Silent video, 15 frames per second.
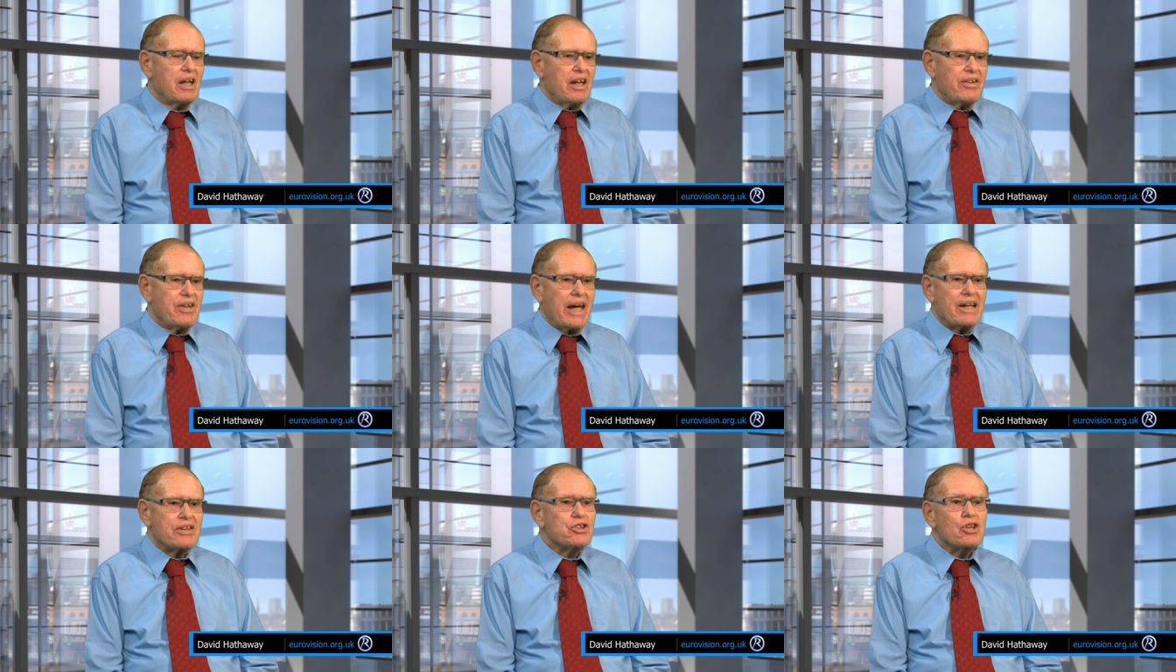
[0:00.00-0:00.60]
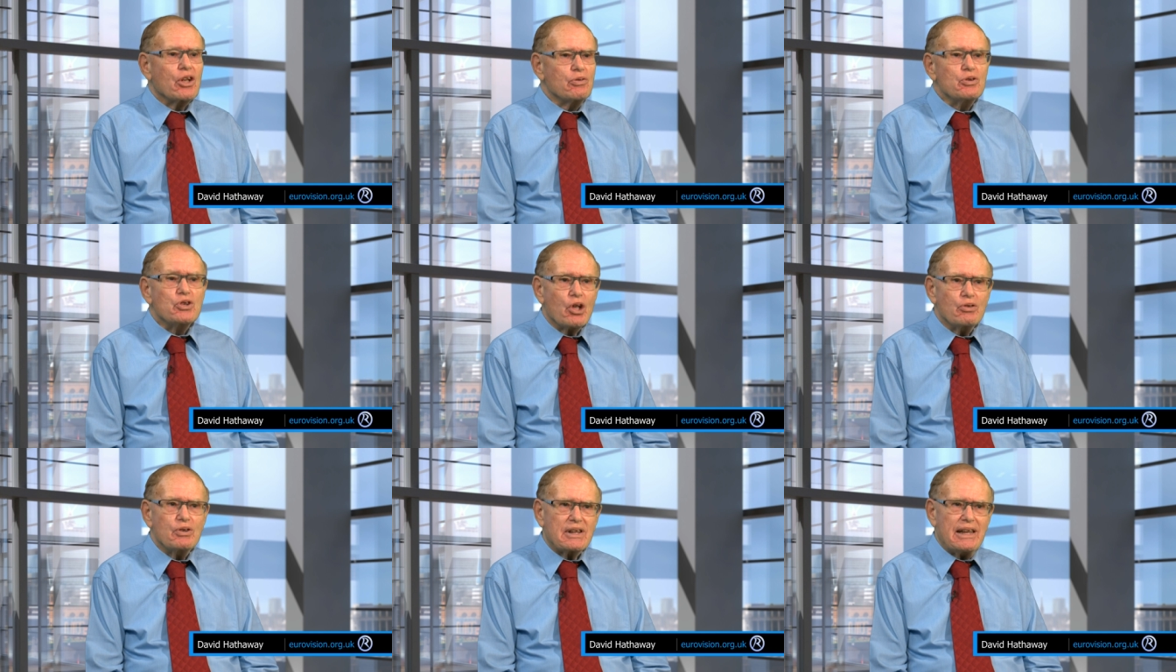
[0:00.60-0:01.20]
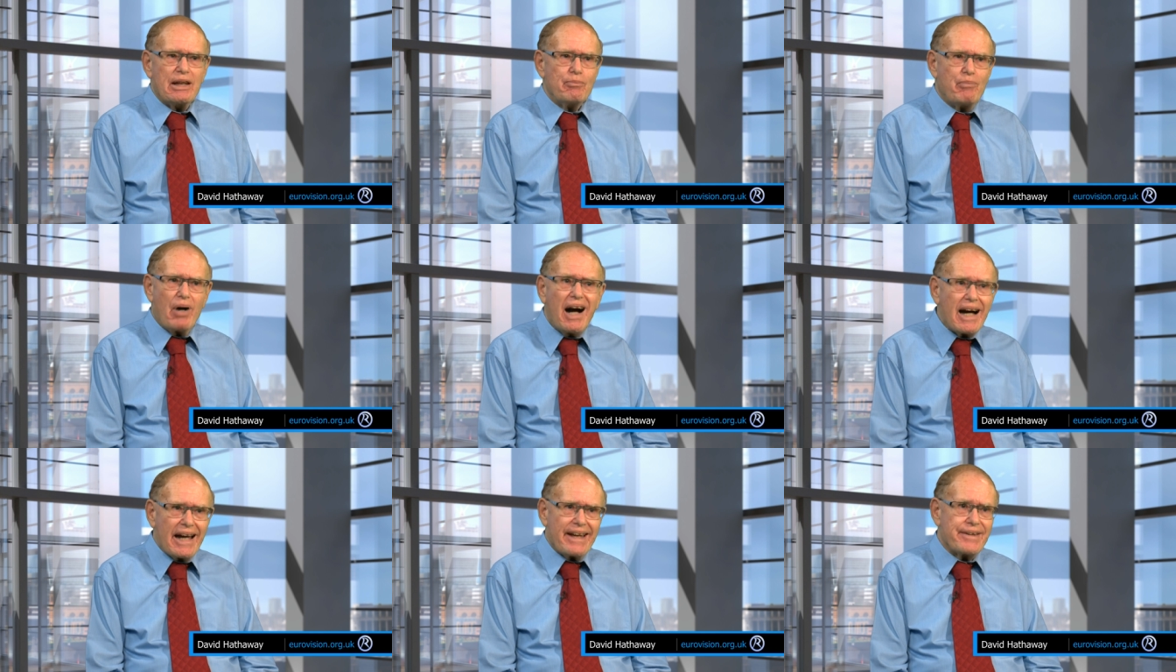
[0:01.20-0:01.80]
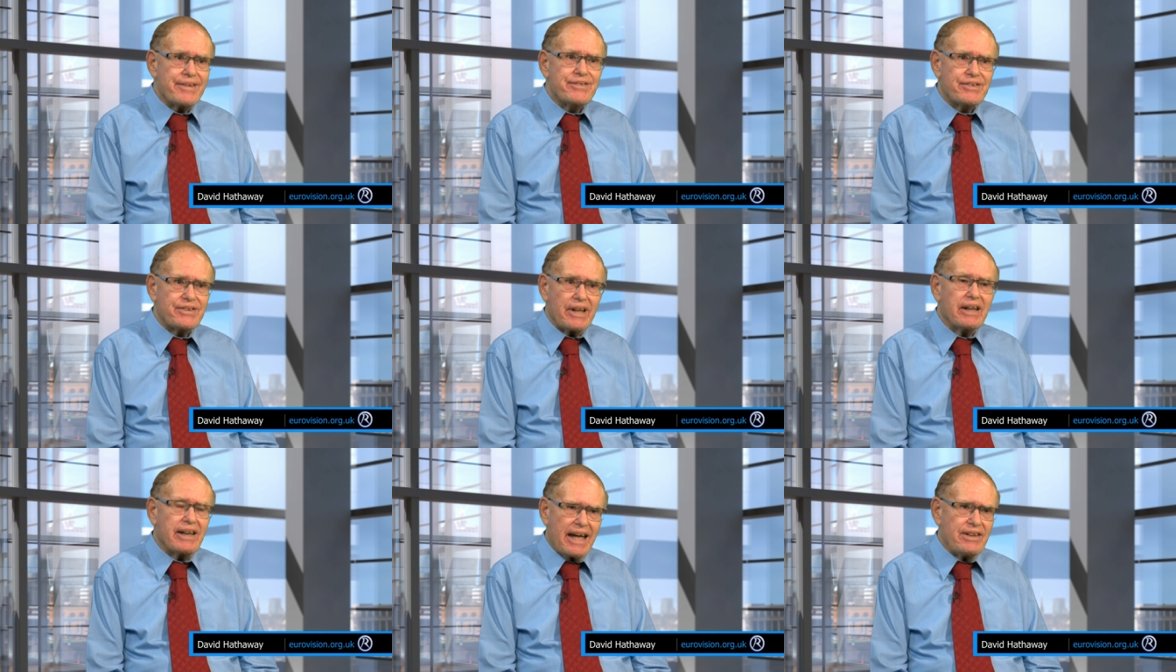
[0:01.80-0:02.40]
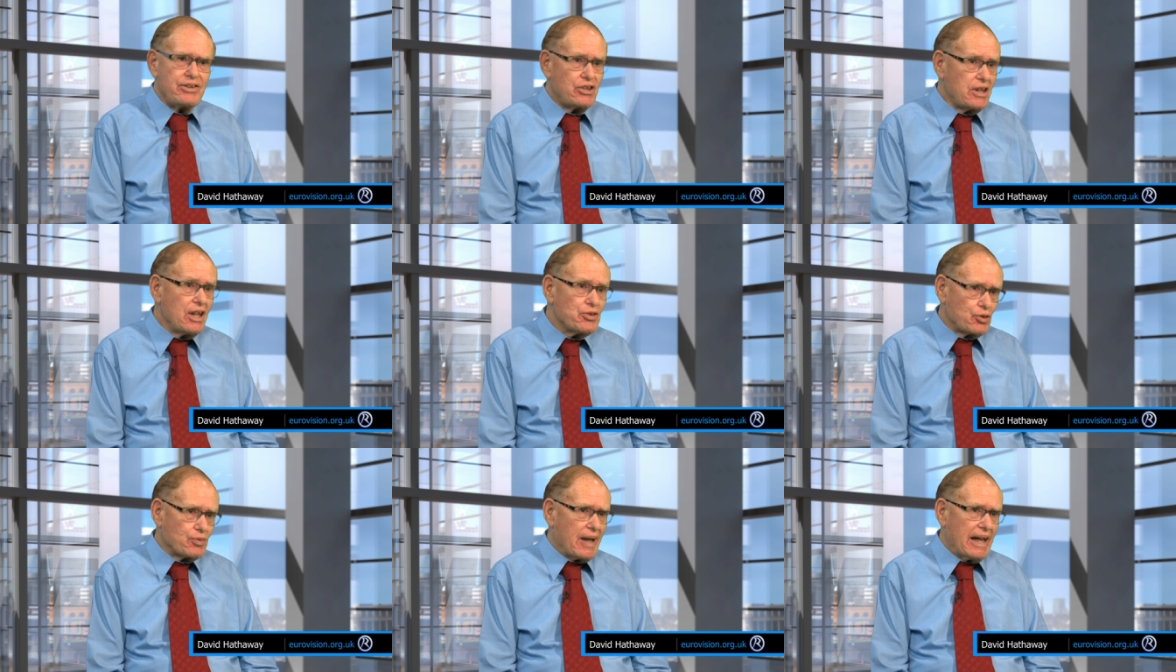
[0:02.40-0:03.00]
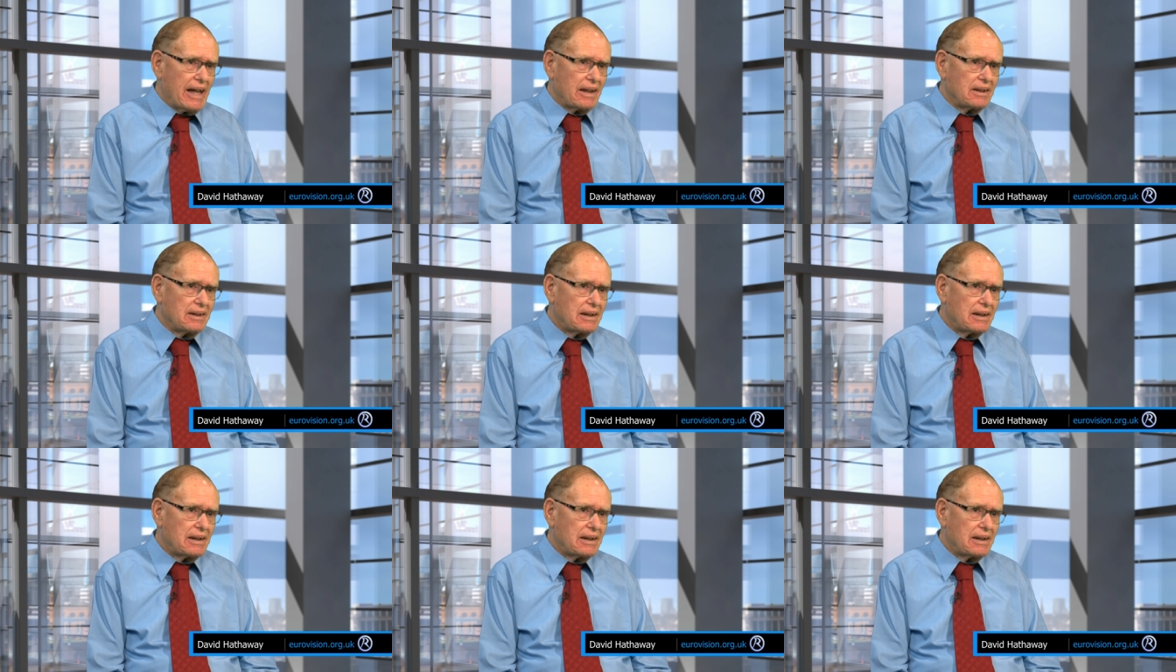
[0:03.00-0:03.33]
they are so totally biased against Israel.